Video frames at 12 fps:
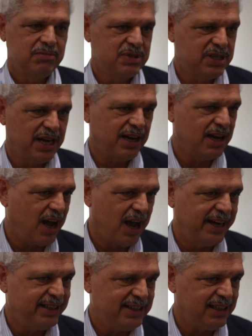see it
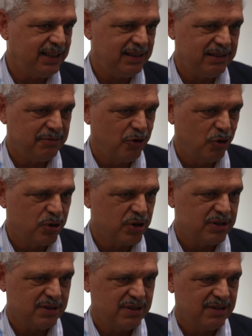IT
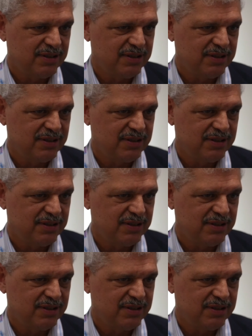focused.